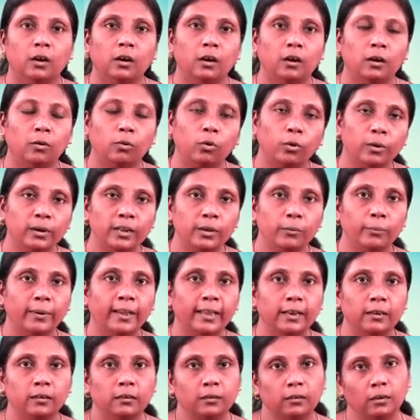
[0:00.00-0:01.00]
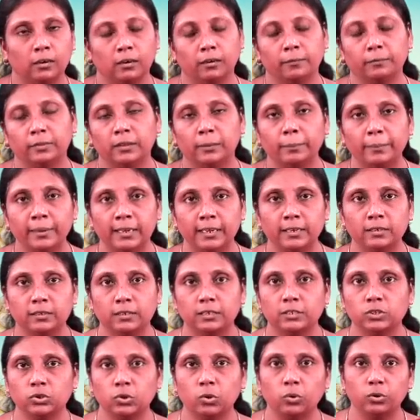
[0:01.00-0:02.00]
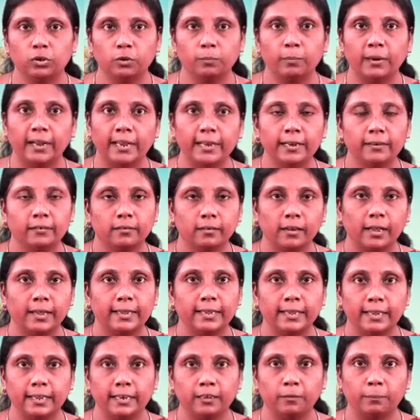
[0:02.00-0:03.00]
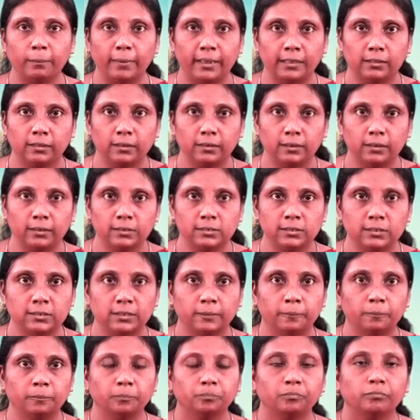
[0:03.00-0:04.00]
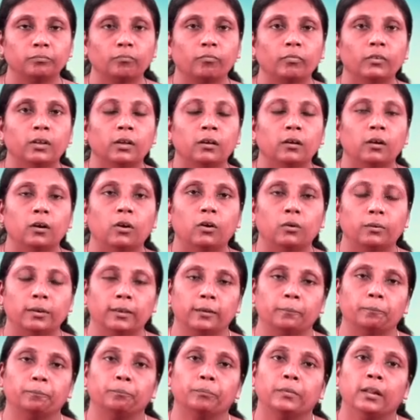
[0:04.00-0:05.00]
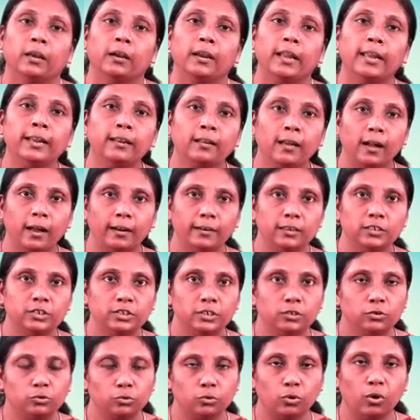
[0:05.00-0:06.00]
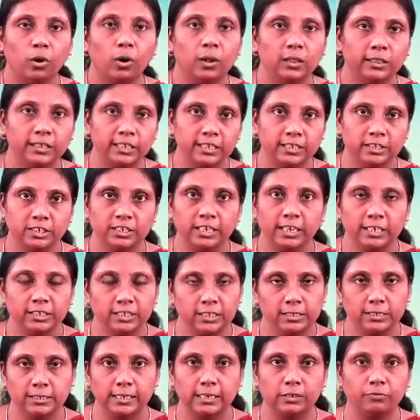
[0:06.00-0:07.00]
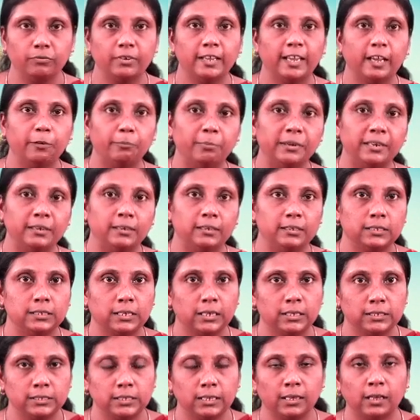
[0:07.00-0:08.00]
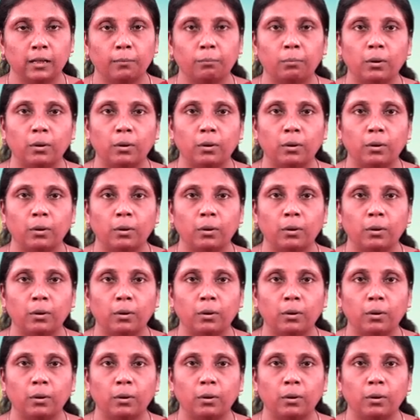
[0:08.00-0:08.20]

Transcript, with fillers: uh, only when um, the meat is cooked by dry heat methods. Okay. In addition to all these changes that we have been discussing